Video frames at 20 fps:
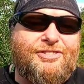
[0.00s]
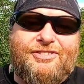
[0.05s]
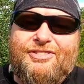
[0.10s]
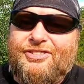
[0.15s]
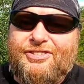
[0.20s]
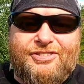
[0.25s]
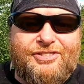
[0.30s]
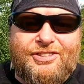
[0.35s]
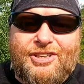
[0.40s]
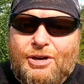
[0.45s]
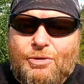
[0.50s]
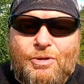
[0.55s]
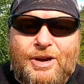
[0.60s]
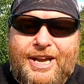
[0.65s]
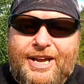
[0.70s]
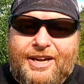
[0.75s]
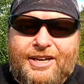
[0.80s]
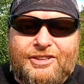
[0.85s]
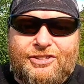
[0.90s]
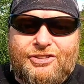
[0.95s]
There's no
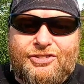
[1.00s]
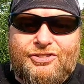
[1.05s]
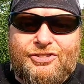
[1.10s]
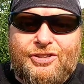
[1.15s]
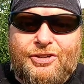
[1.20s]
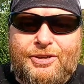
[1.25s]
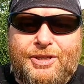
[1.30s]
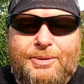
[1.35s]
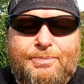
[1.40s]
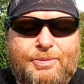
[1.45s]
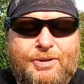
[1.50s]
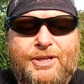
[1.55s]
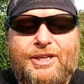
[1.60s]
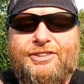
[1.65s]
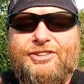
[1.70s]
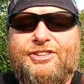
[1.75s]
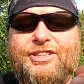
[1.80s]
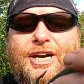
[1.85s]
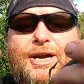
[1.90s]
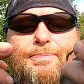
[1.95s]
way I can just show you, but
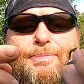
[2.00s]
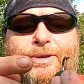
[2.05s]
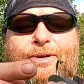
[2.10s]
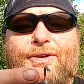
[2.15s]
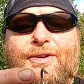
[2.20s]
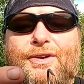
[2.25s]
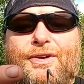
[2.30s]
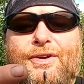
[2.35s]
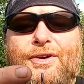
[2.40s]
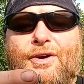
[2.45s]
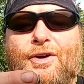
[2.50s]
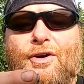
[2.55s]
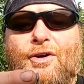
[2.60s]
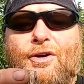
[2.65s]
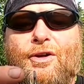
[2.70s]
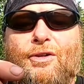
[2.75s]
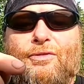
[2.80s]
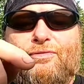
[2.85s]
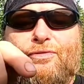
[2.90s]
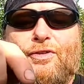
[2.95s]
I sharpen
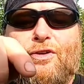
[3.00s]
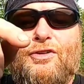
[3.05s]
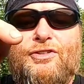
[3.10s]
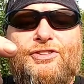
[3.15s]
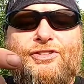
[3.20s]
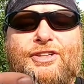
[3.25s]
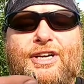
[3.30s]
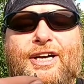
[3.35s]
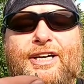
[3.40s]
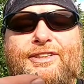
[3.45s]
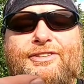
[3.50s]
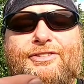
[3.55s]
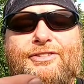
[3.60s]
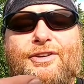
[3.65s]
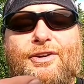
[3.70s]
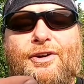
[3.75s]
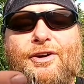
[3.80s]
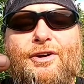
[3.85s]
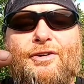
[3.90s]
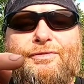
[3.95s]
all four sides
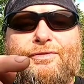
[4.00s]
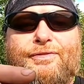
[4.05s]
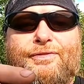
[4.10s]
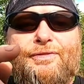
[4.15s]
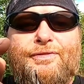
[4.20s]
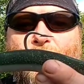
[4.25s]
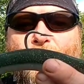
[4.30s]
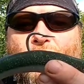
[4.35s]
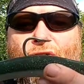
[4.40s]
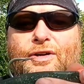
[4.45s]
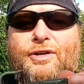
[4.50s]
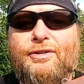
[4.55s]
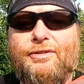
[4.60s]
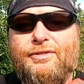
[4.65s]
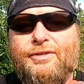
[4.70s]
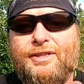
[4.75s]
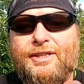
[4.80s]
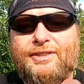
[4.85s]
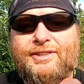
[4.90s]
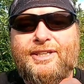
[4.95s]
of the hook
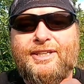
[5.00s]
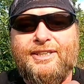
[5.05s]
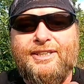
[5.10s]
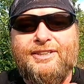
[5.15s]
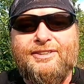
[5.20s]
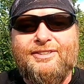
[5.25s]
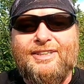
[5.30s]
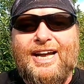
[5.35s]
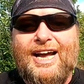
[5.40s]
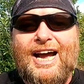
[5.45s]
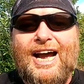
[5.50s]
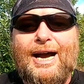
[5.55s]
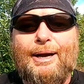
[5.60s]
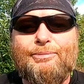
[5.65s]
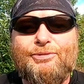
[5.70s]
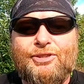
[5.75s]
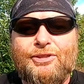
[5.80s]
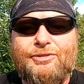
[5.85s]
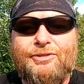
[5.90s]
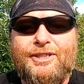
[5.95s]
until it is
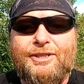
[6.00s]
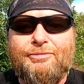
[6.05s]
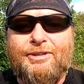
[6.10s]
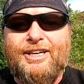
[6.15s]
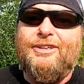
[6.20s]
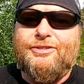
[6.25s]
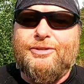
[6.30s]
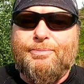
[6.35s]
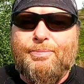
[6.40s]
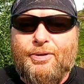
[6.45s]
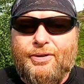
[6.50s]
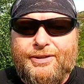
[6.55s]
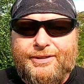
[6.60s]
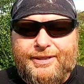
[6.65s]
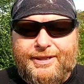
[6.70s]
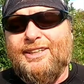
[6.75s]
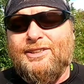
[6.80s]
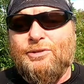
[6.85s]
absolutely razor pointy.